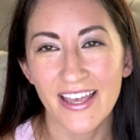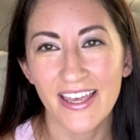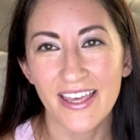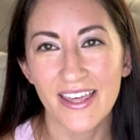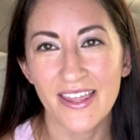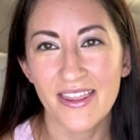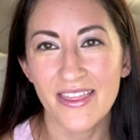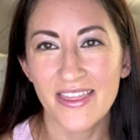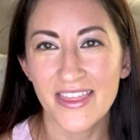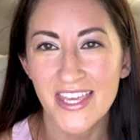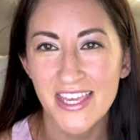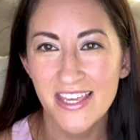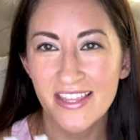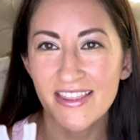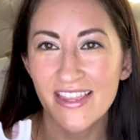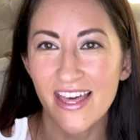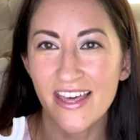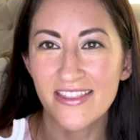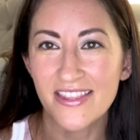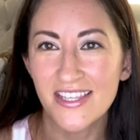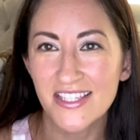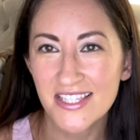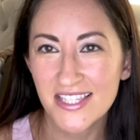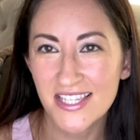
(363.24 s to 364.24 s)
think
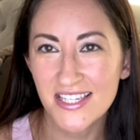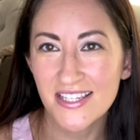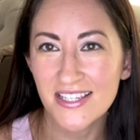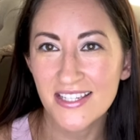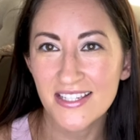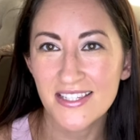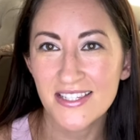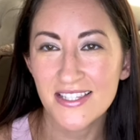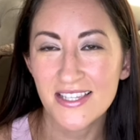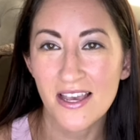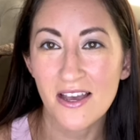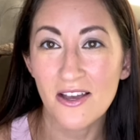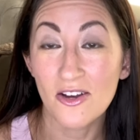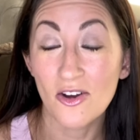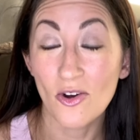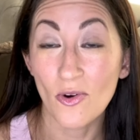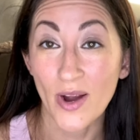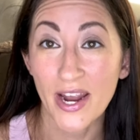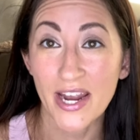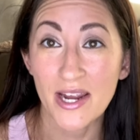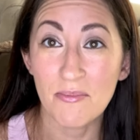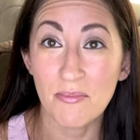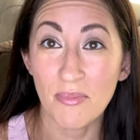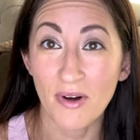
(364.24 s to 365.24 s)
that this is a
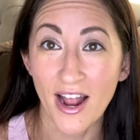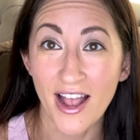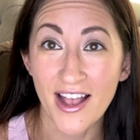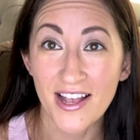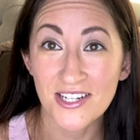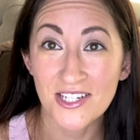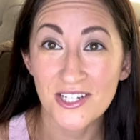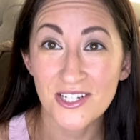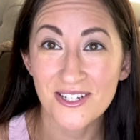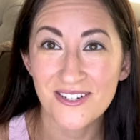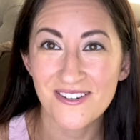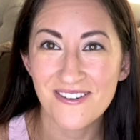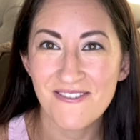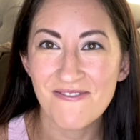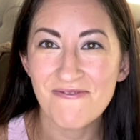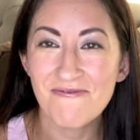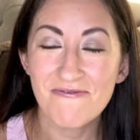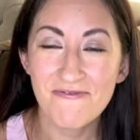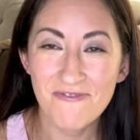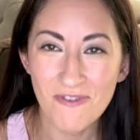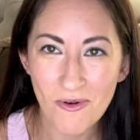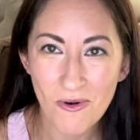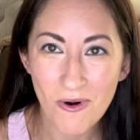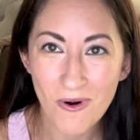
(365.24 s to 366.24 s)
great brush
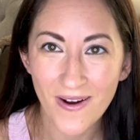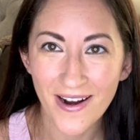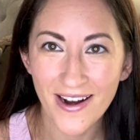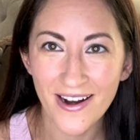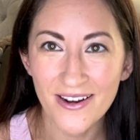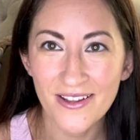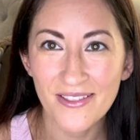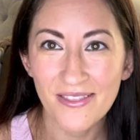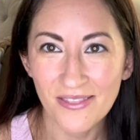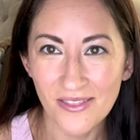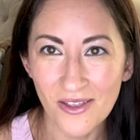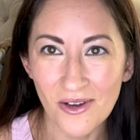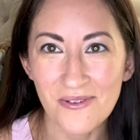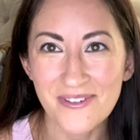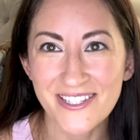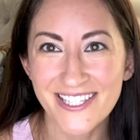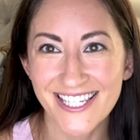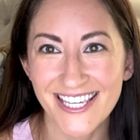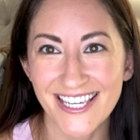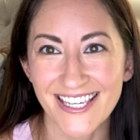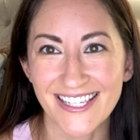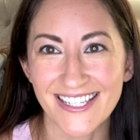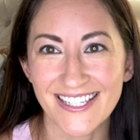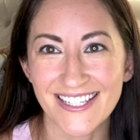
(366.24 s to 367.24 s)
for those
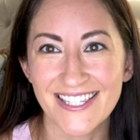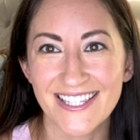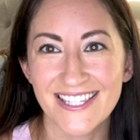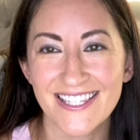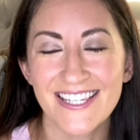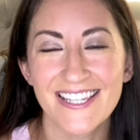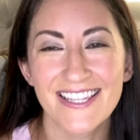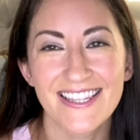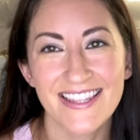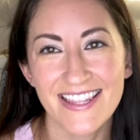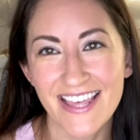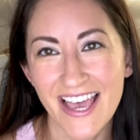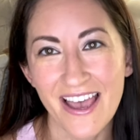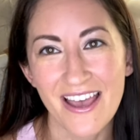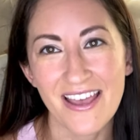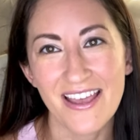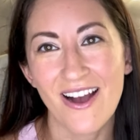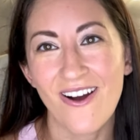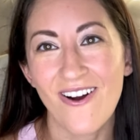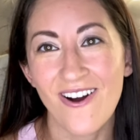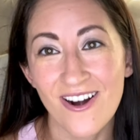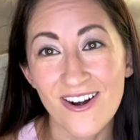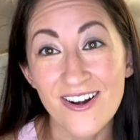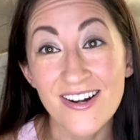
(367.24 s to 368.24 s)
kids that
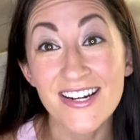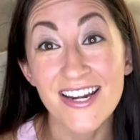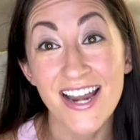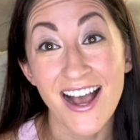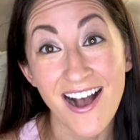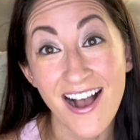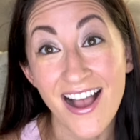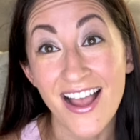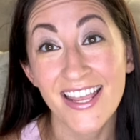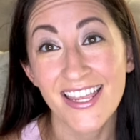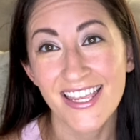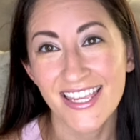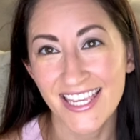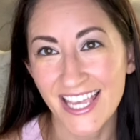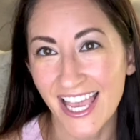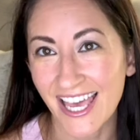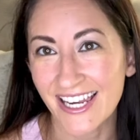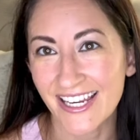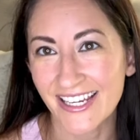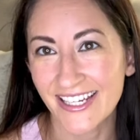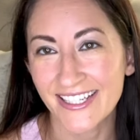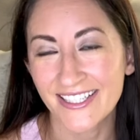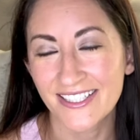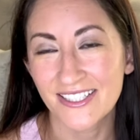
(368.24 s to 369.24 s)
are not
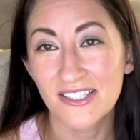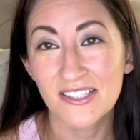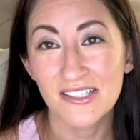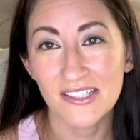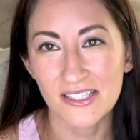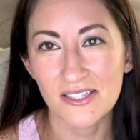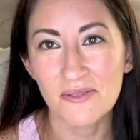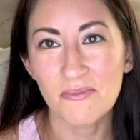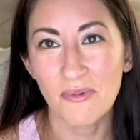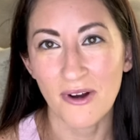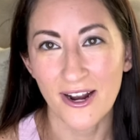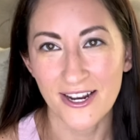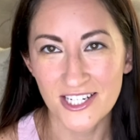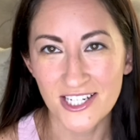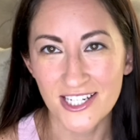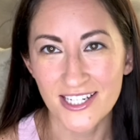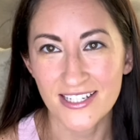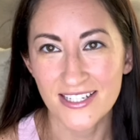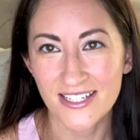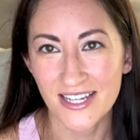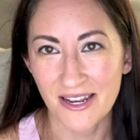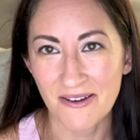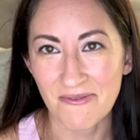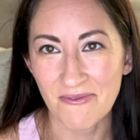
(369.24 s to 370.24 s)
getting good brushing
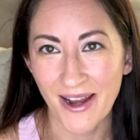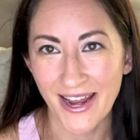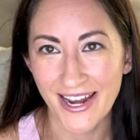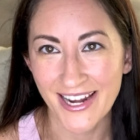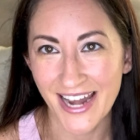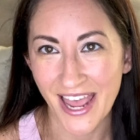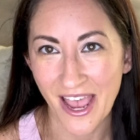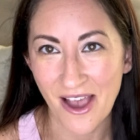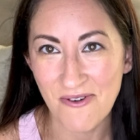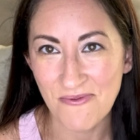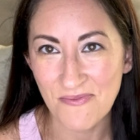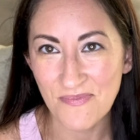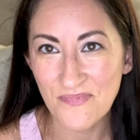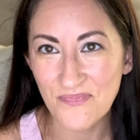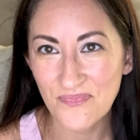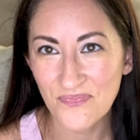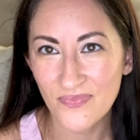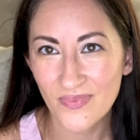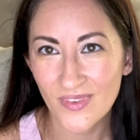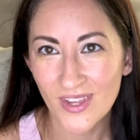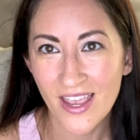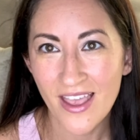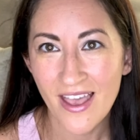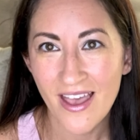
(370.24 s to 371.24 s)
done right
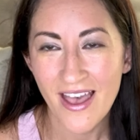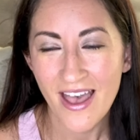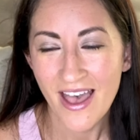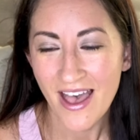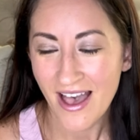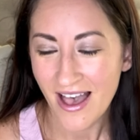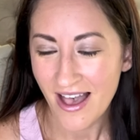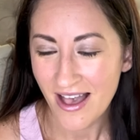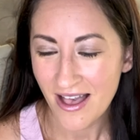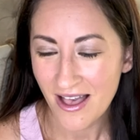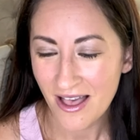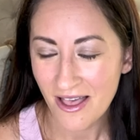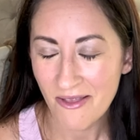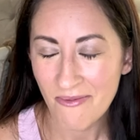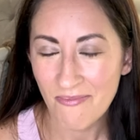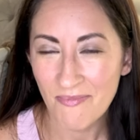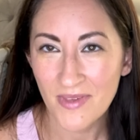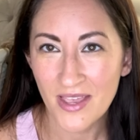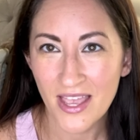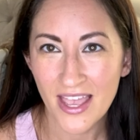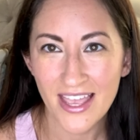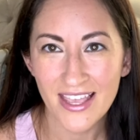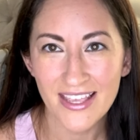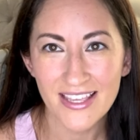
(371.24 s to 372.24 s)
now.
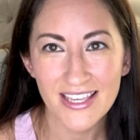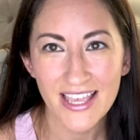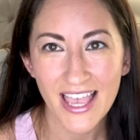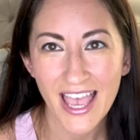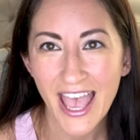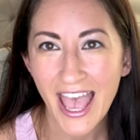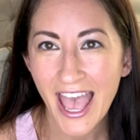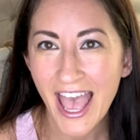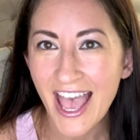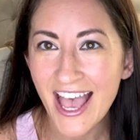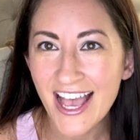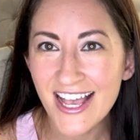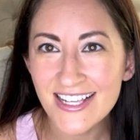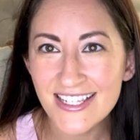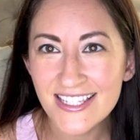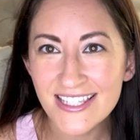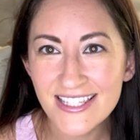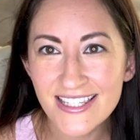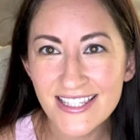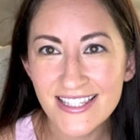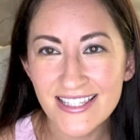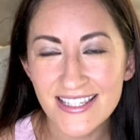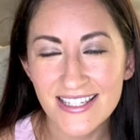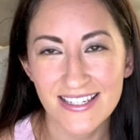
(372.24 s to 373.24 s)
As
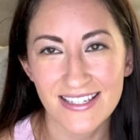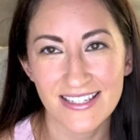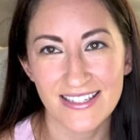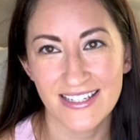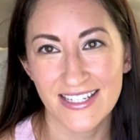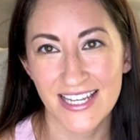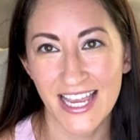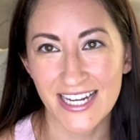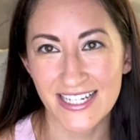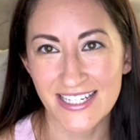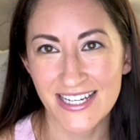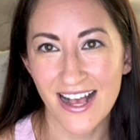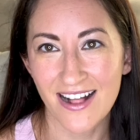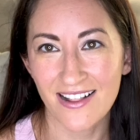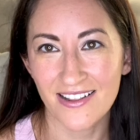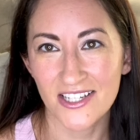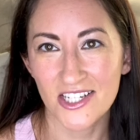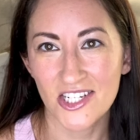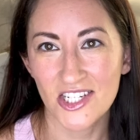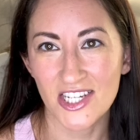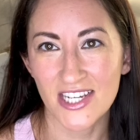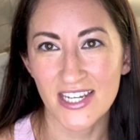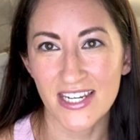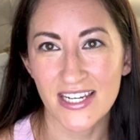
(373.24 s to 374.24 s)

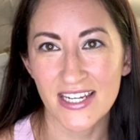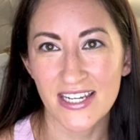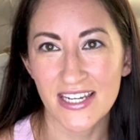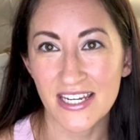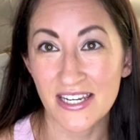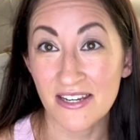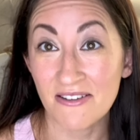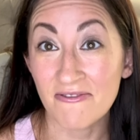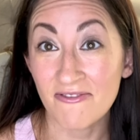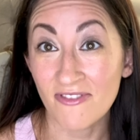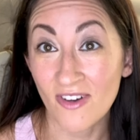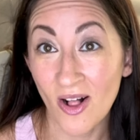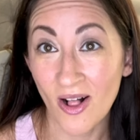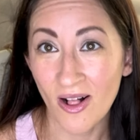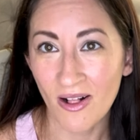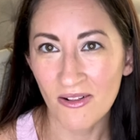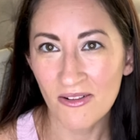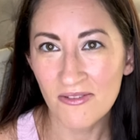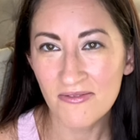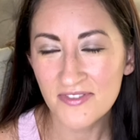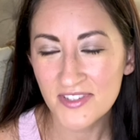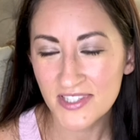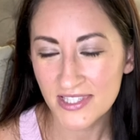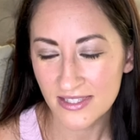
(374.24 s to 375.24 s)
technology
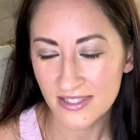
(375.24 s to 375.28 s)
evolves,